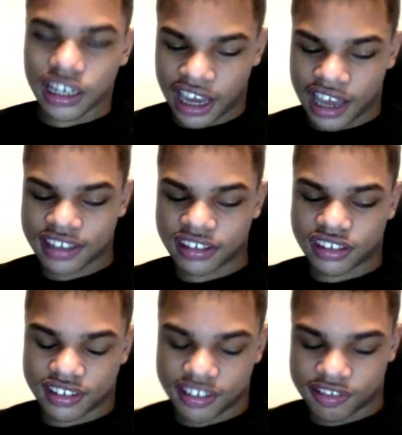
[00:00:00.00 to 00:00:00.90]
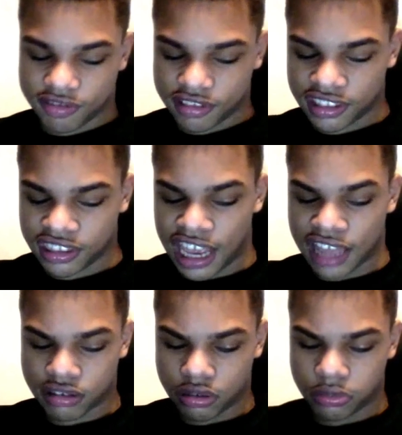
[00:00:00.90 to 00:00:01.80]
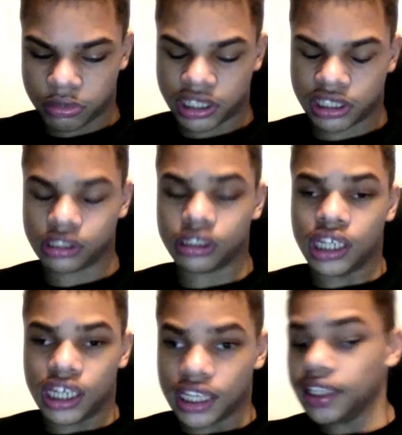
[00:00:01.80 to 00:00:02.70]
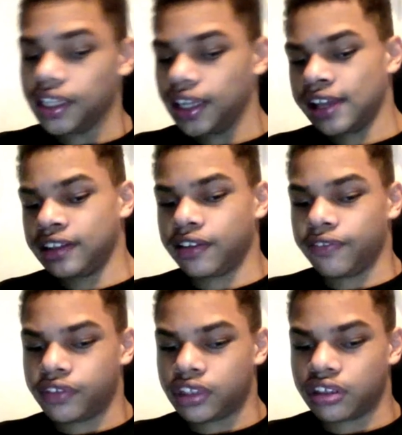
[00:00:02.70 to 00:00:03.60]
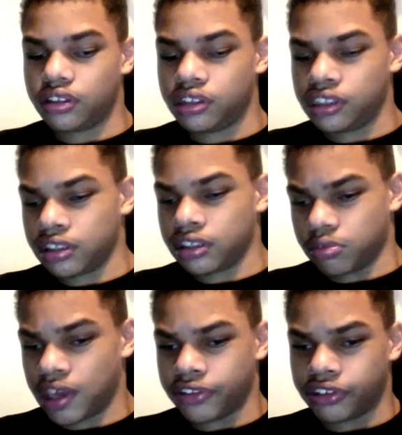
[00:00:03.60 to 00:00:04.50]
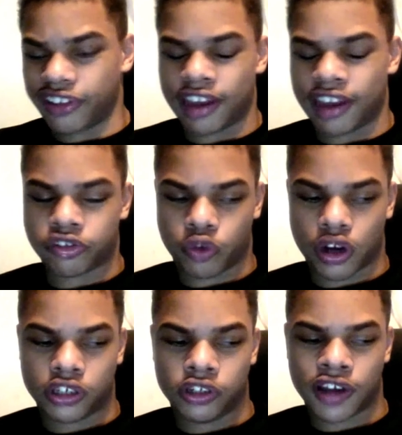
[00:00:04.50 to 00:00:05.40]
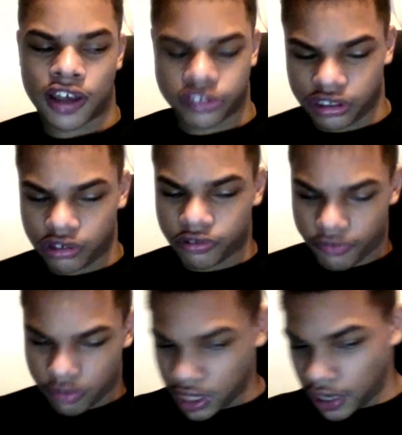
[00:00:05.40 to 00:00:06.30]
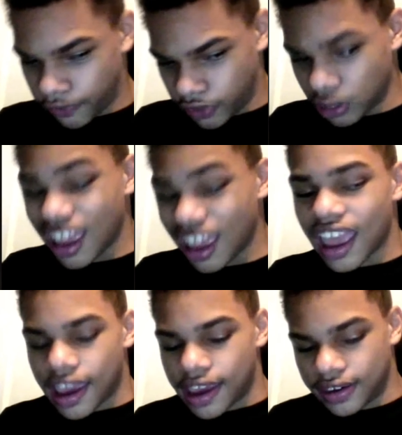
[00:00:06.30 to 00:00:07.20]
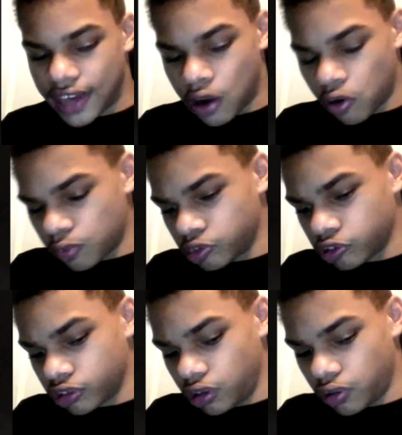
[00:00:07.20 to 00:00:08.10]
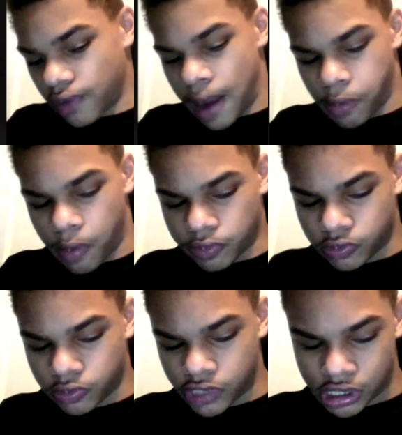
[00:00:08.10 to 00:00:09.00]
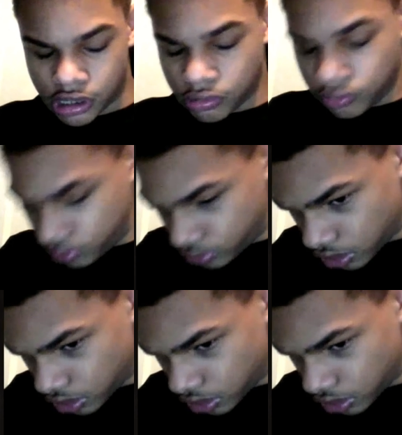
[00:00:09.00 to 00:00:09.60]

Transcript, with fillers: guys, that's gonna be the end of the, this message. I just wanted you guys to hear from Nathan, and now I'm just gonna wrap up the video.